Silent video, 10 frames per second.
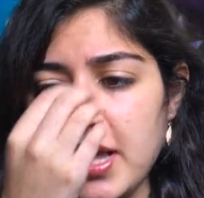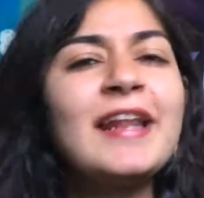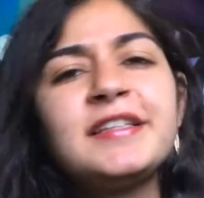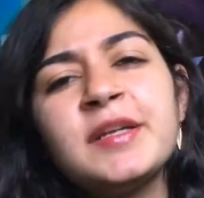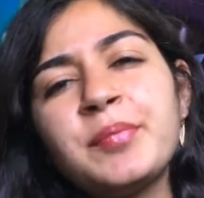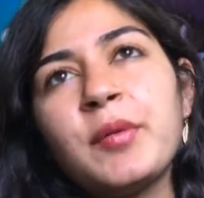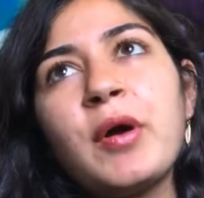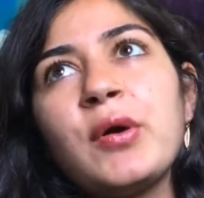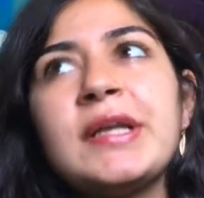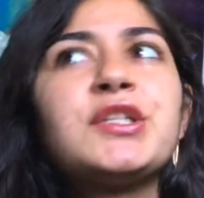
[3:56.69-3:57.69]
And it didn't
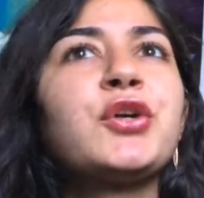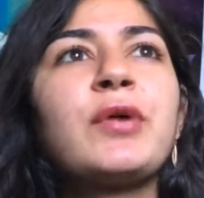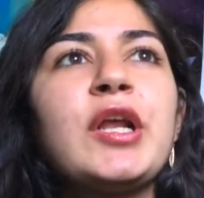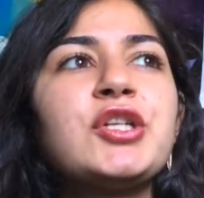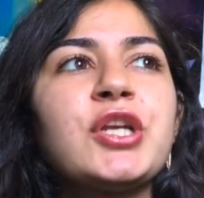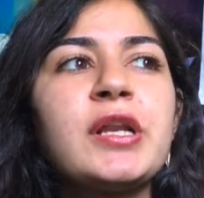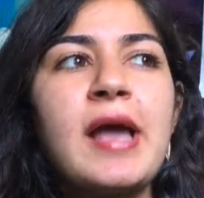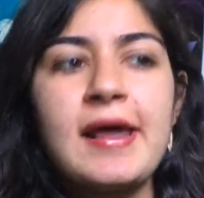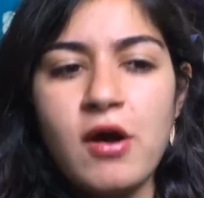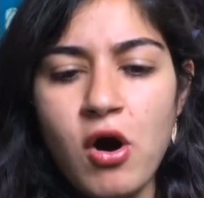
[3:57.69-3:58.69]
promote integration
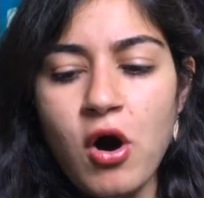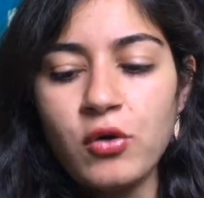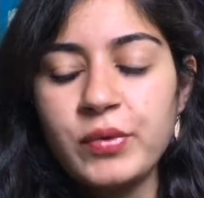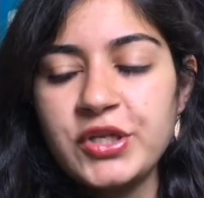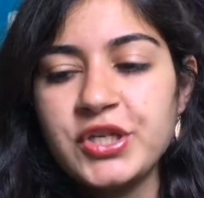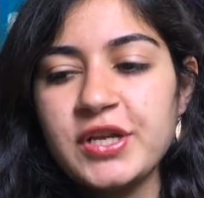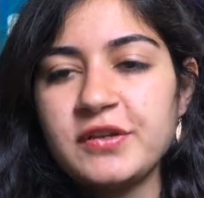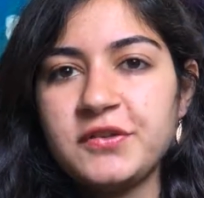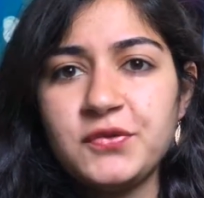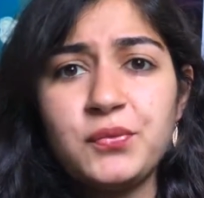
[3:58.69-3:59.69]
at all, which
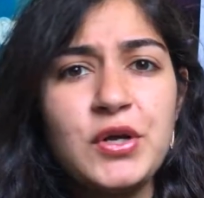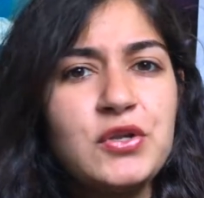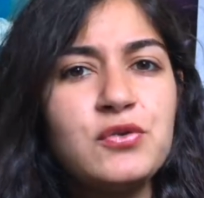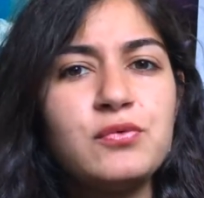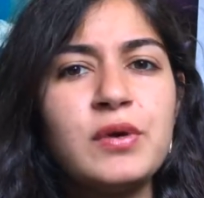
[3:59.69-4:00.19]
is what you